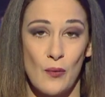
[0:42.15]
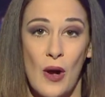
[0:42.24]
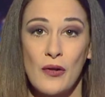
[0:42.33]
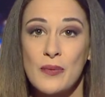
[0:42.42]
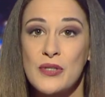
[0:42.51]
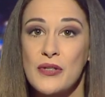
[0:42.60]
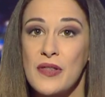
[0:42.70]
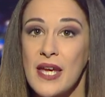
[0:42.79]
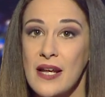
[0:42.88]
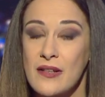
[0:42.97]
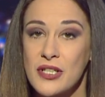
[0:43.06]
Welcome to
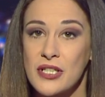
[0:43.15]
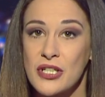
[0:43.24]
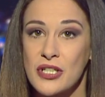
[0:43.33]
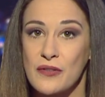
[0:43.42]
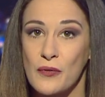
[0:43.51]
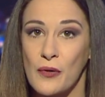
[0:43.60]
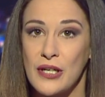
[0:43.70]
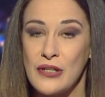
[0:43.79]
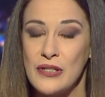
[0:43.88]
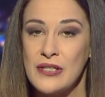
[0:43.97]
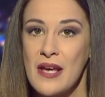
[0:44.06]
the English edition of Aura
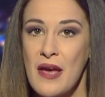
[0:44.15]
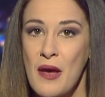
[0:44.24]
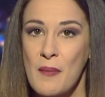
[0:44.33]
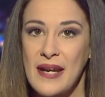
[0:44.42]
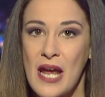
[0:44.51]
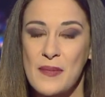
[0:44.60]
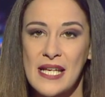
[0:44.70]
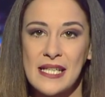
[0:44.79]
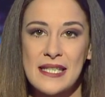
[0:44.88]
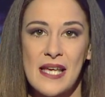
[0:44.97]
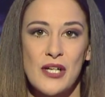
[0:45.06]
News. My name is
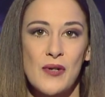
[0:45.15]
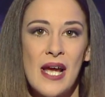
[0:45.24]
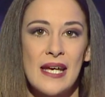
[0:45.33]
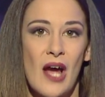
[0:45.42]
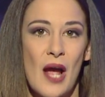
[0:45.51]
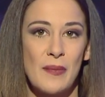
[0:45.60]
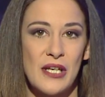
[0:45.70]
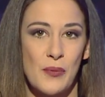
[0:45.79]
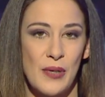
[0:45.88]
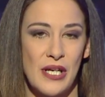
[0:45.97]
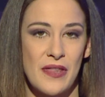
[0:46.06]
Alexandra and I'm here
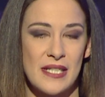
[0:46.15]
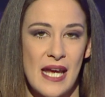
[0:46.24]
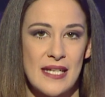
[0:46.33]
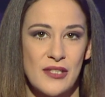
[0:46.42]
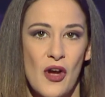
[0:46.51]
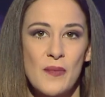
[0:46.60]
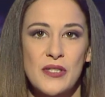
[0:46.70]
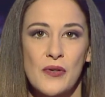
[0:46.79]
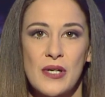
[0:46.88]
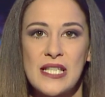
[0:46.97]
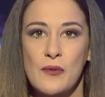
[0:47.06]
to bring you the day's top
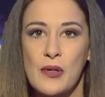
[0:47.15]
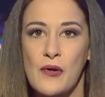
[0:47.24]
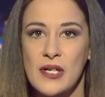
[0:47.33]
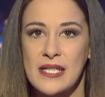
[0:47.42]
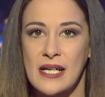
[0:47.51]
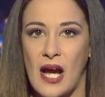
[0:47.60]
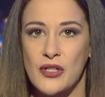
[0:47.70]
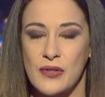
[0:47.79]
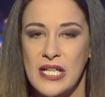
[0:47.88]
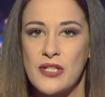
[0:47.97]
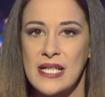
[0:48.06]
stories from across the
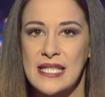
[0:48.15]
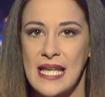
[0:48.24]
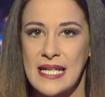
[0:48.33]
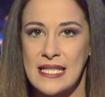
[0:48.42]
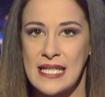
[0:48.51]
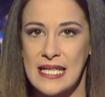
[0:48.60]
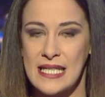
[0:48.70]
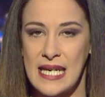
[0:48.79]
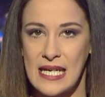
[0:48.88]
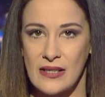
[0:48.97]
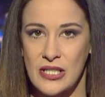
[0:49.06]
country translated into
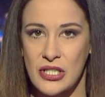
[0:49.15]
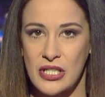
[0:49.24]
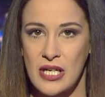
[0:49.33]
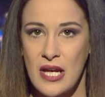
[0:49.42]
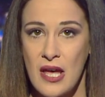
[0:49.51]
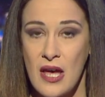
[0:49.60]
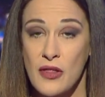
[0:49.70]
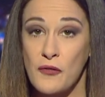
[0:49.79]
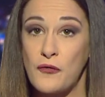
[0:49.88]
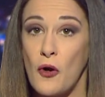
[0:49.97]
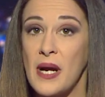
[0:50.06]
English.
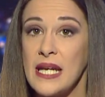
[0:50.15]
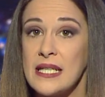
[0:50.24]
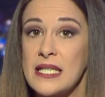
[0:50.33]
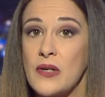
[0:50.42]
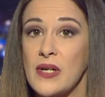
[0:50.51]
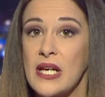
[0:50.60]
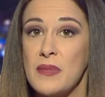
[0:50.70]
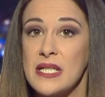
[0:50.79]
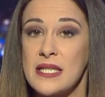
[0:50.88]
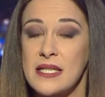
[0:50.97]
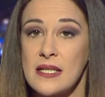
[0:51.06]
The former Interior
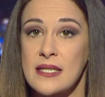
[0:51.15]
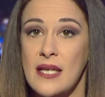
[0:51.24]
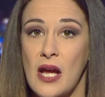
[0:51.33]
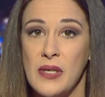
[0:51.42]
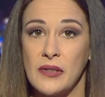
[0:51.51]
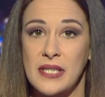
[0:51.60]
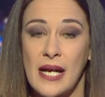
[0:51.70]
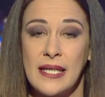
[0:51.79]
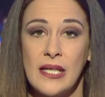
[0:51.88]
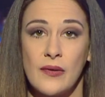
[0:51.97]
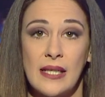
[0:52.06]
Minister Fier
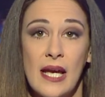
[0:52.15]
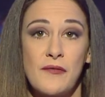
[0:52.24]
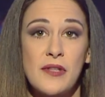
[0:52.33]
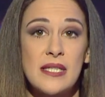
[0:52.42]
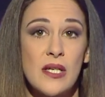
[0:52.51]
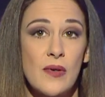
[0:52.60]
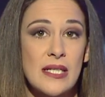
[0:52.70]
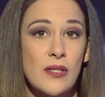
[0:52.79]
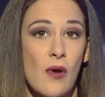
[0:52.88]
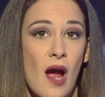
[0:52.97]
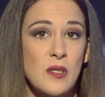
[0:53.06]
Tahiri left the Serious
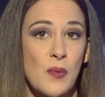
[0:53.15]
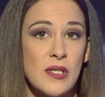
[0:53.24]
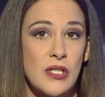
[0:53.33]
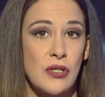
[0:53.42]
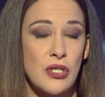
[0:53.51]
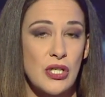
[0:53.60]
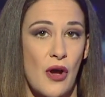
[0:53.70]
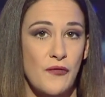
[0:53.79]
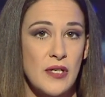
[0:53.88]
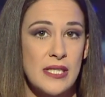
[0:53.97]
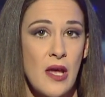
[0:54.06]
Crimes Prosecution
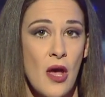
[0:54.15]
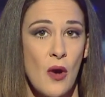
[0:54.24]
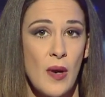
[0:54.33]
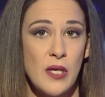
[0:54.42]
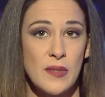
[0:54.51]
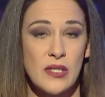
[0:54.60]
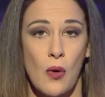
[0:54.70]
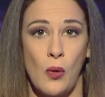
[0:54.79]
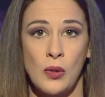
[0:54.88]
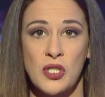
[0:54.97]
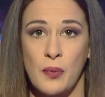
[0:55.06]
Office, where he was
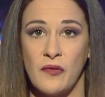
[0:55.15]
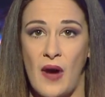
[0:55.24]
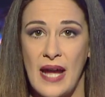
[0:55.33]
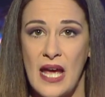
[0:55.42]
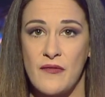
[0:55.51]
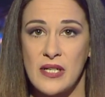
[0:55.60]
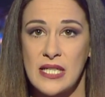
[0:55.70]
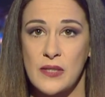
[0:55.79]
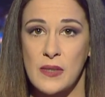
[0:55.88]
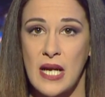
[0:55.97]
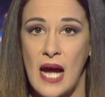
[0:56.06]
called to provide
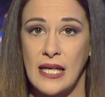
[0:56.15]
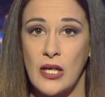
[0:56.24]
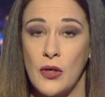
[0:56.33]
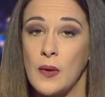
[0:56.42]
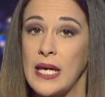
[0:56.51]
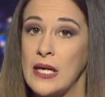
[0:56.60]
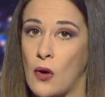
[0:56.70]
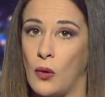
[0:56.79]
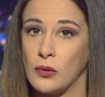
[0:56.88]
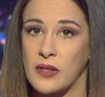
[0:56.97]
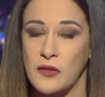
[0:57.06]
evidence regarding who he
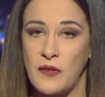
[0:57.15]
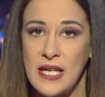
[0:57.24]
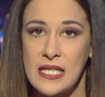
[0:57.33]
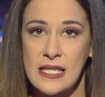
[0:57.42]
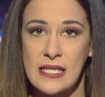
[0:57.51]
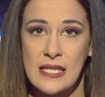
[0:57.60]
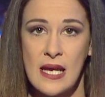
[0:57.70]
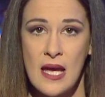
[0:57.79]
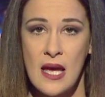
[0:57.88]
called the defendants.